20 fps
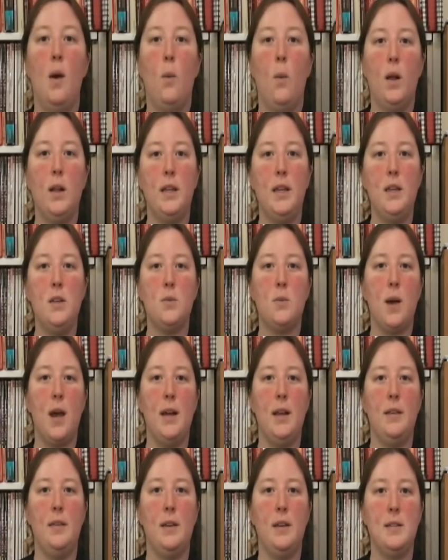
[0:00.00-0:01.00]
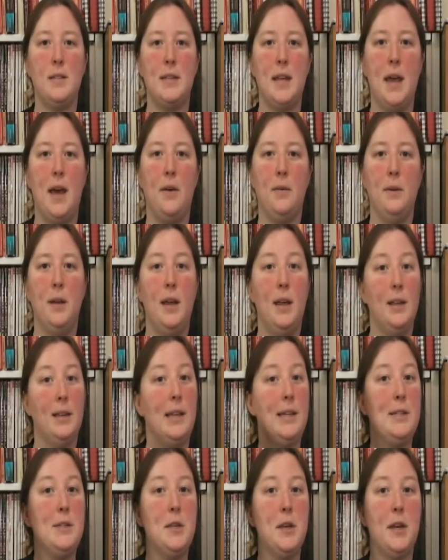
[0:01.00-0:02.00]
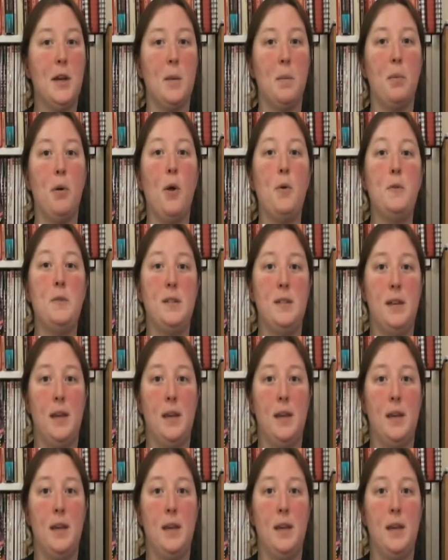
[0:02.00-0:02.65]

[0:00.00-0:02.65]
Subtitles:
While he's writing things down, let's look at a pros